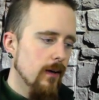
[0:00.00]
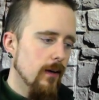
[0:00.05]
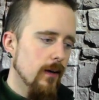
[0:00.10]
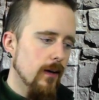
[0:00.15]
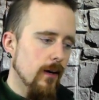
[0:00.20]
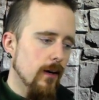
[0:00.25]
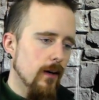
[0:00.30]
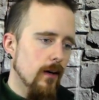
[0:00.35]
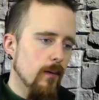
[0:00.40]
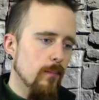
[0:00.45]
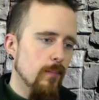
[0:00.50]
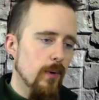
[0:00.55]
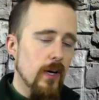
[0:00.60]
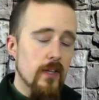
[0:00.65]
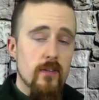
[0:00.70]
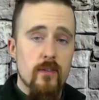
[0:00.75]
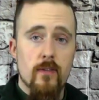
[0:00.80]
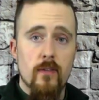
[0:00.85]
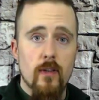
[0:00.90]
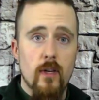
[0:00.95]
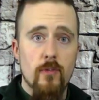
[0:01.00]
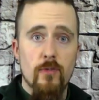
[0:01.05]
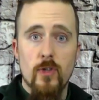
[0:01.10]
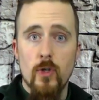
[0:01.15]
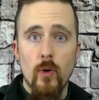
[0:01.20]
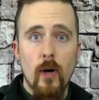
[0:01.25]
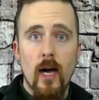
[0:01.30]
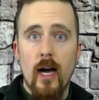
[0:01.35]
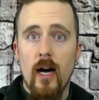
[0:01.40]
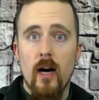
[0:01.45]
But if
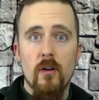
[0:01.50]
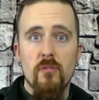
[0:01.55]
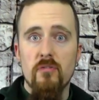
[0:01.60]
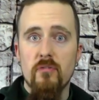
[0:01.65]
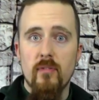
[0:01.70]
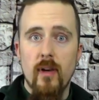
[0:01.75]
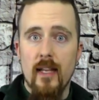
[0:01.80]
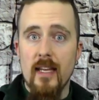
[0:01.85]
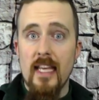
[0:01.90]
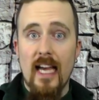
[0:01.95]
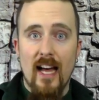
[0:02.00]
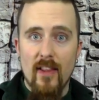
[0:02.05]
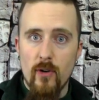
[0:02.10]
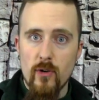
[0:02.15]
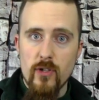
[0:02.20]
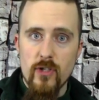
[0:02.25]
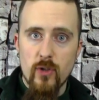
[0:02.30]
you have any other